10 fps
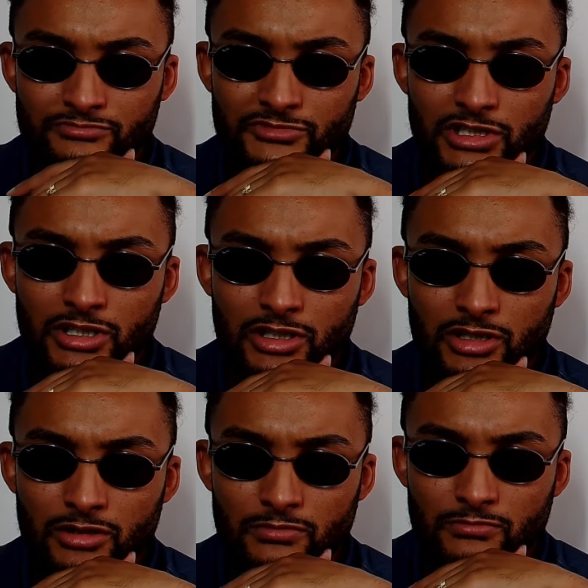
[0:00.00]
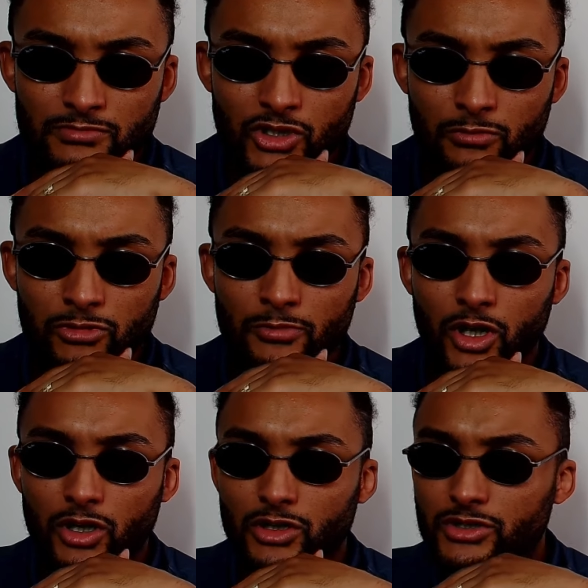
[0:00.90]

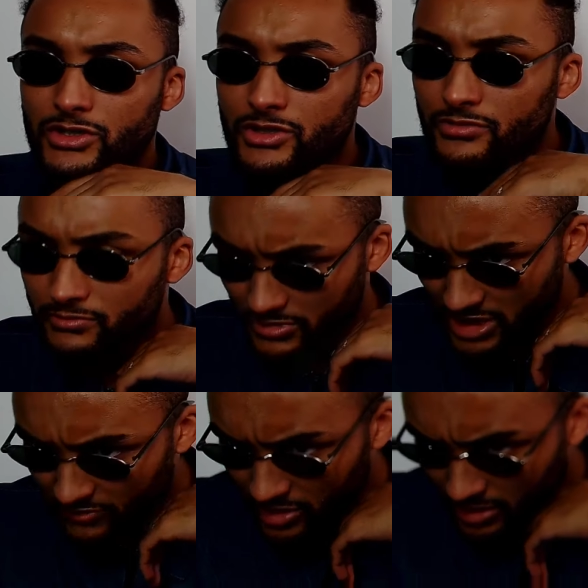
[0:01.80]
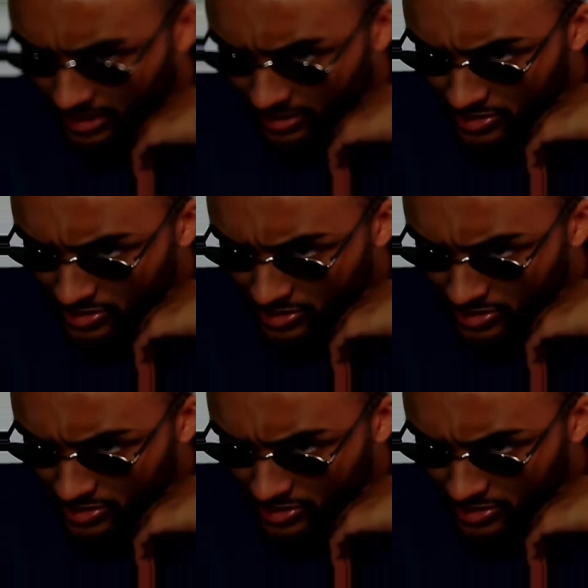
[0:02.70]
CompuBox. Let's have a look here.